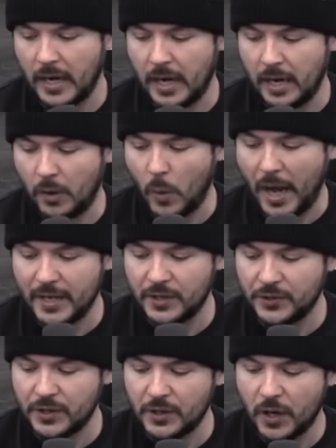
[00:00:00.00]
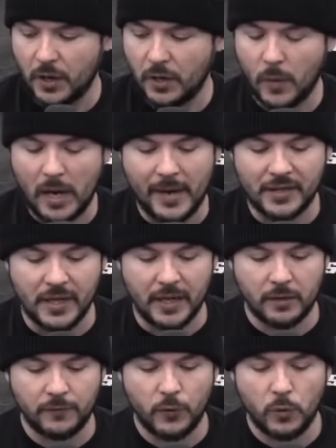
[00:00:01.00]
Why is this called, why am I
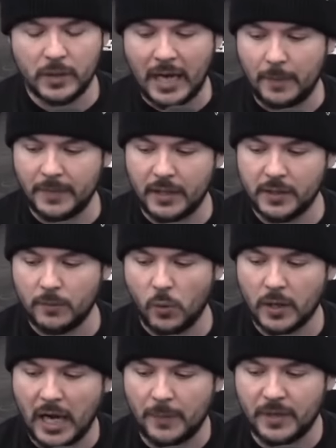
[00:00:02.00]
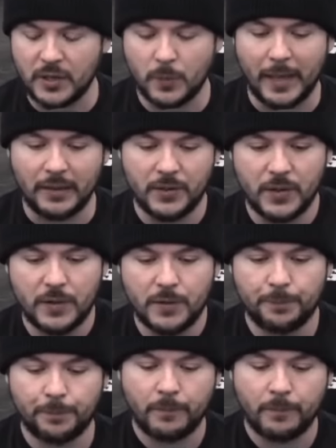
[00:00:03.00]
saying food communism or communist policies?